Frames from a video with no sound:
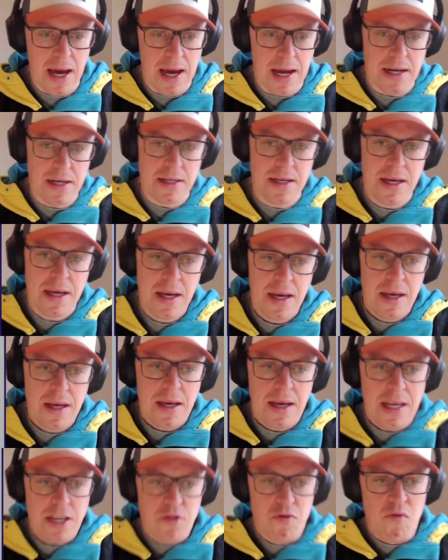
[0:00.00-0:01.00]
And
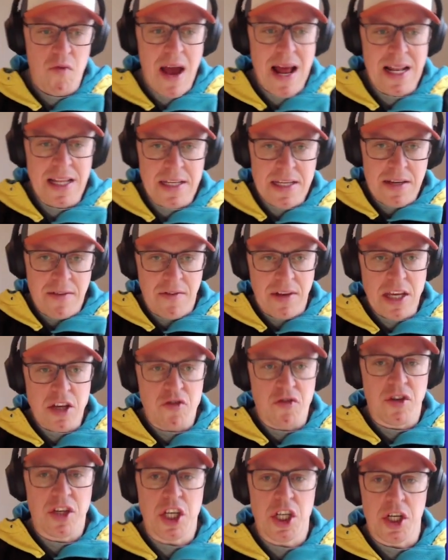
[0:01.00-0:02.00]
it's
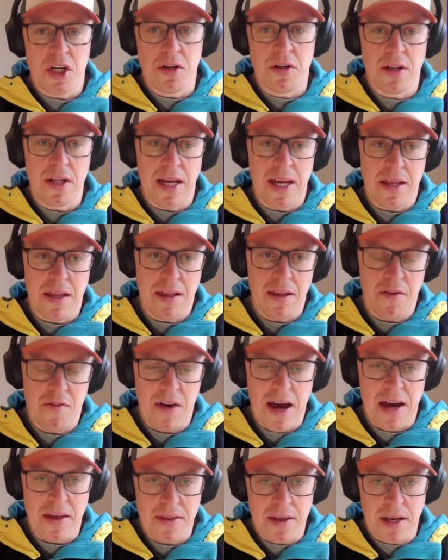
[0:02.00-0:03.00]
relatively traditional in the
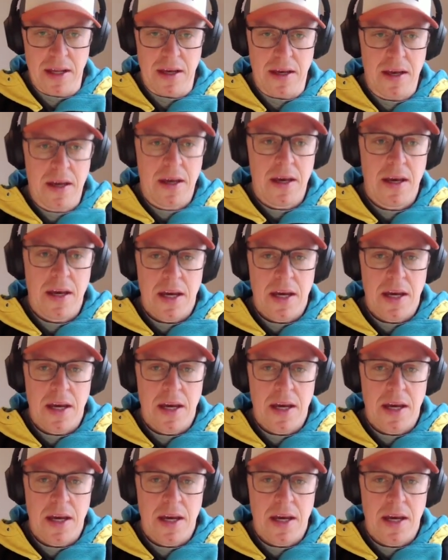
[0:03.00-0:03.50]
fact that it,